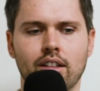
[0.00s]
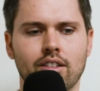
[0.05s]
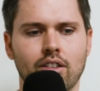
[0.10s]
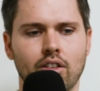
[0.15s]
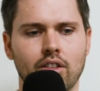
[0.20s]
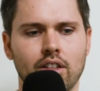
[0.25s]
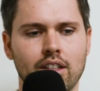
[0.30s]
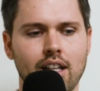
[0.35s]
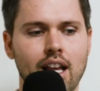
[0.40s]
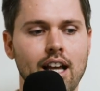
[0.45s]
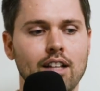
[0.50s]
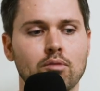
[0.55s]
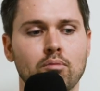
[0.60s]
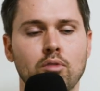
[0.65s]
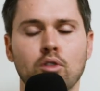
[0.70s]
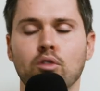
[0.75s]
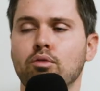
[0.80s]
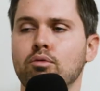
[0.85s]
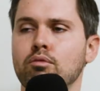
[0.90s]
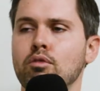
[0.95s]
So it, yeah, it's a
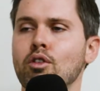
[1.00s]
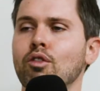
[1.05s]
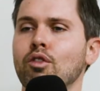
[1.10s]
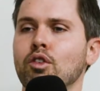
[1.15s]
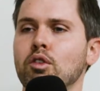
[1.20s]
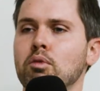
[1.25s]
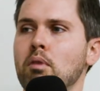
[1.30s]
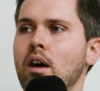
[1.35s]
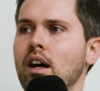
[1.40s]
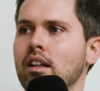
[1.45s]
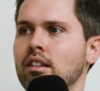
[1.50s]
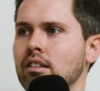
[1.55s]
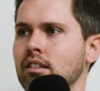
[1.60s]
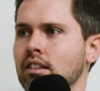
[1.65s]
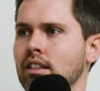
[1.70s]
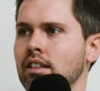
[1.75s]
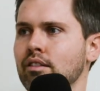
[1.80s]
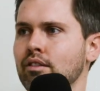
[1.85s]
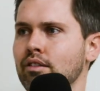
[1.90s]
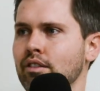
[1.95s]
beautiful beautiful spot to
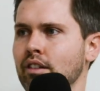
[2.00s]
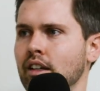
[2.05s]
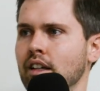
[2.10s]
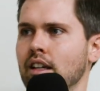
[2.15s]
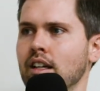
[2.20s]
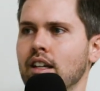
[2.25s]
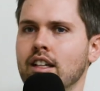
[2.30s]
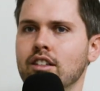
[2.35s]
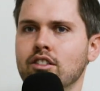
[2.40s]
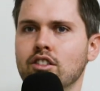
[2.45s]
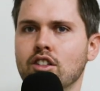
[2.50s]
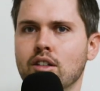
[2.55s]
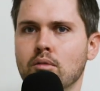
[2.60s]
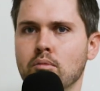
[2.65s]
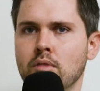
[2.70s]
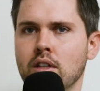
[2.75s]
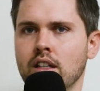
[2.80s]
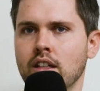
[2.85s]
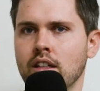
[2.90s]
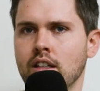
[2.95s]
live because you can
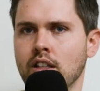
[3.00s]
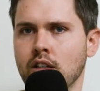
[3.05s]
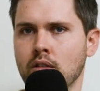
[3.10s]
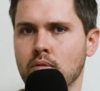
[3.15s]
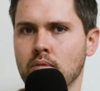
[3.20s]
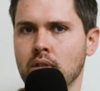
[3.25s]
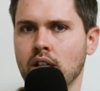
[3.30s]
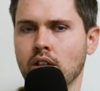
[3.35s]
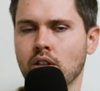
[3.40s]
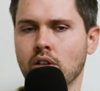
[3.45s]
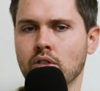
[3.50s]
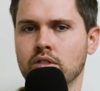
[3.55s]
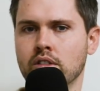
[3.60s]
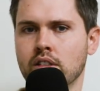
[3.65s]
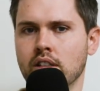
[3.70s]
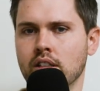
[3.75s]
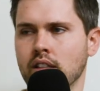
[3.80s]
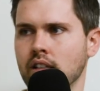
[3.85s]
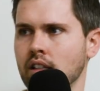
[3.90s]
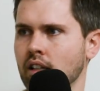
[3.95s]
be you can be close to
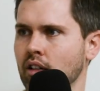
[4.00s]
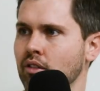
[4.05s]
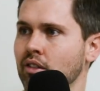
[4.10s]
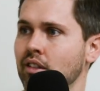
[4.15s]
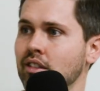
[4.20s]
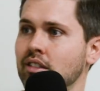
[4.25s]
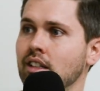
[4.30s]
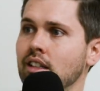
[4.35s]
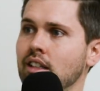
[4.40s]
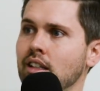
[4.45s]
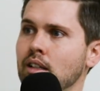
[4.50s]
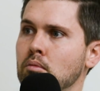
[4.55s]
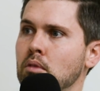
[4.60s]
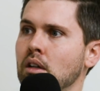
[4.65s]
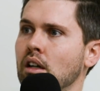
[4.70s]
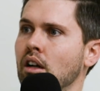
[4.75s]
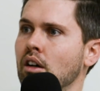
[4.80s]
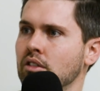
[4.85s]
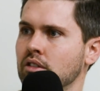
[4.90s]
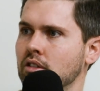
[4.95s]
the you know the city, but
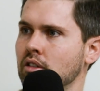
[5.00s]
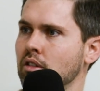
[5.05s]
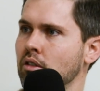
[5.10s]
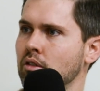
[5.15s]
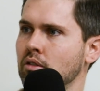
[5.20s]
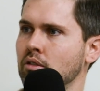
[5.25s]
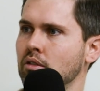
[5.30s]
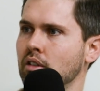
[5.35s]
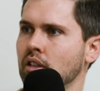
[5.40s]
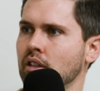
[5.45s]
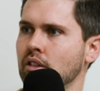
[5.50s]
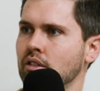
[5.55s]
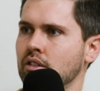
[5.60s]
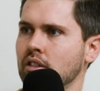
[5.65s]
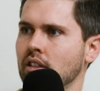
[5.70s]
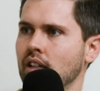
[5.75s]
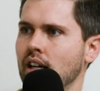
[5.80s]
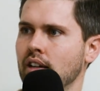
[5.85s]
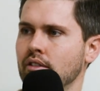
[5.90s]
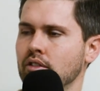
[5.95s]
also you know still
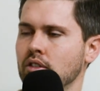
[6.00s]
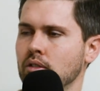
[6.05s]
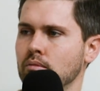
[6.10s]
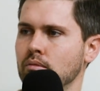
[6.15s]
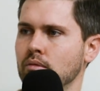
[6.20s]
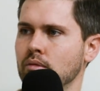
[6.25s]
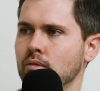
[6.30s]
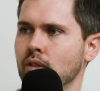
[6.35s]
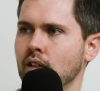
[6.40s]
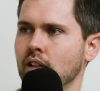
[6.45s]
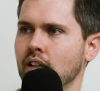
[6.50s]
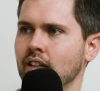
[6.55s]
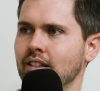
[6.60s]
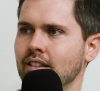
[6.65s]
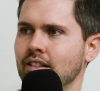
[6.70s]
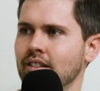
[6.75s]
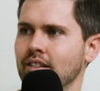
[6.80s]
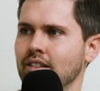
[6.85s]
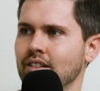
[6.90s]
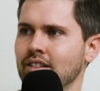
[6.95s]
have some uh,
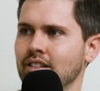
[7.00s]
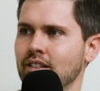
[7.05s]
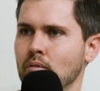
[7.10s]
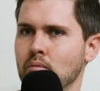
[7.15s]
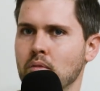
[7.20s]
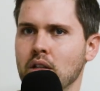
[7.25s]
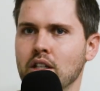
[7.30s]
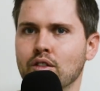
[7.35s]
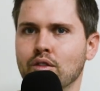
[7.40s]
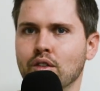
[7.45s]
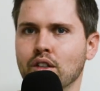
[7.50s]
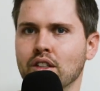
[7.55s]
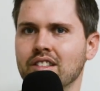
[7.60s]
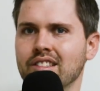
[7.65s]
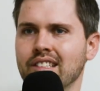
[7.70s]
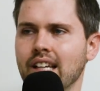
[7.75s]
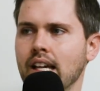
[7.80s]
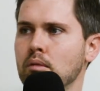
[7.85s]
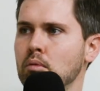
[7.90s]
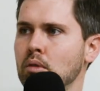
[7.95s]
some peaceful escape.